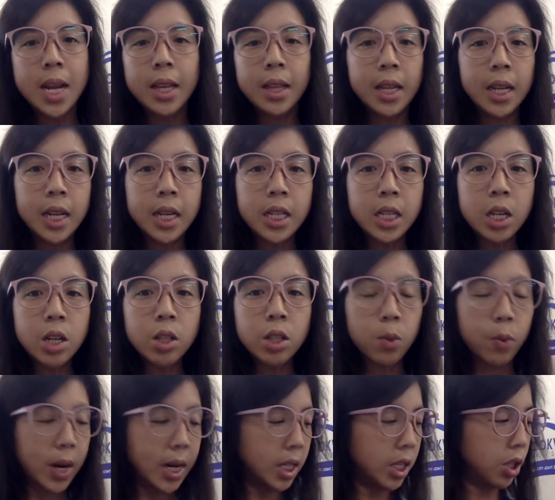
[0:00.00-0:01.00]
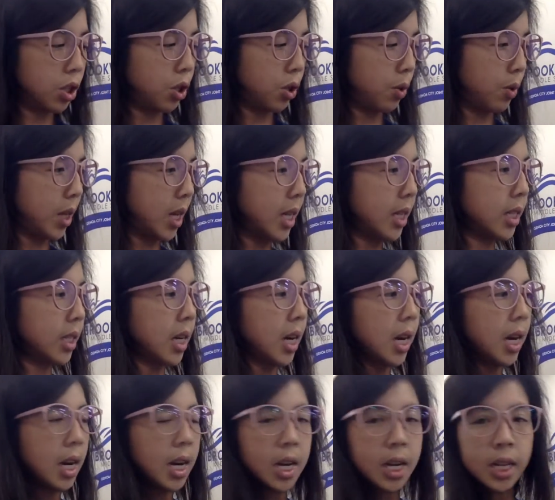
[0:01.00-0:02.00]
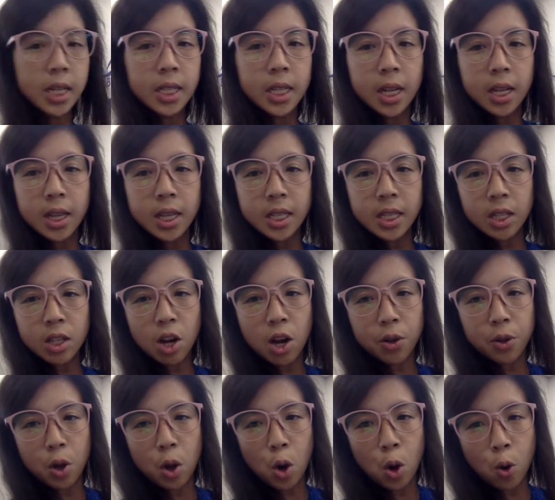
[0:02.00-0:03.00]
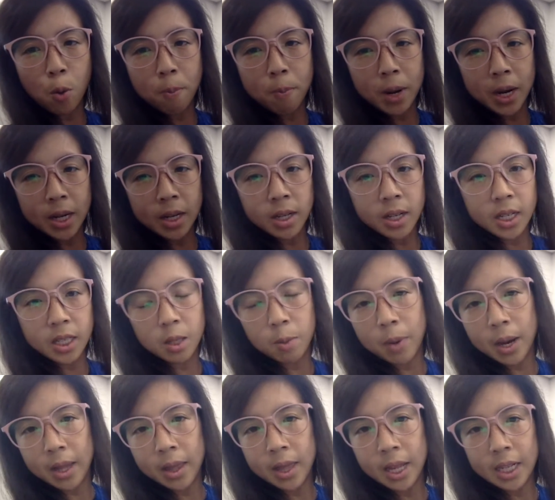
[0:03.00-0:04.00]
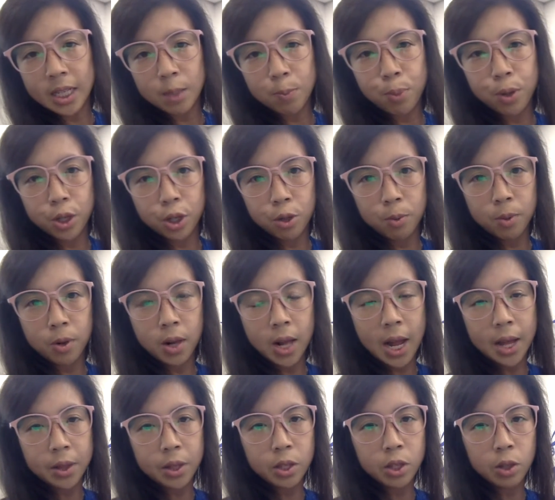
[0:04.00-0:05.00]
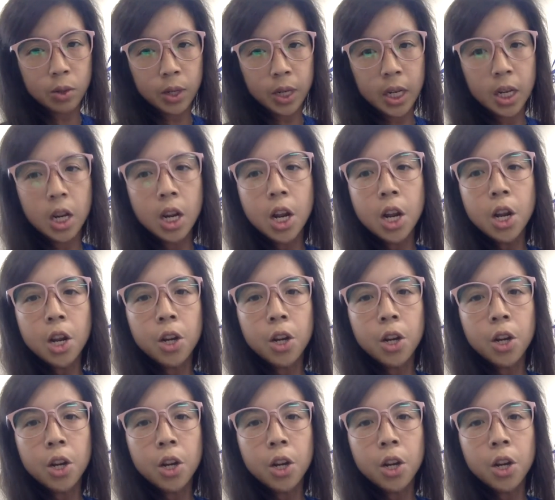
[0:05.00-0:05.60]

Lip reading: The easiest way to do this is called the home button. It's a button that's pushable on the screen.